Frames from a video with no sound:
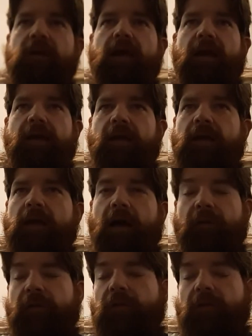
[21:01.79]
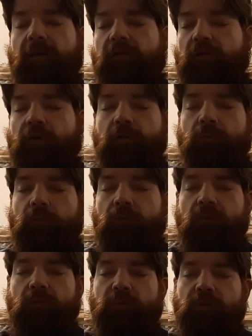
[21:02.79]
and then I think that's a good
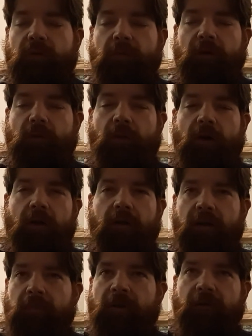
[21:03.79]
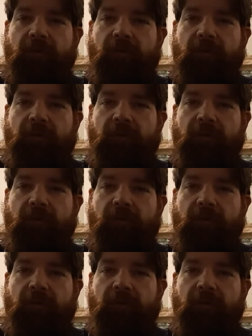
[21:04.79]
redeeming quality about the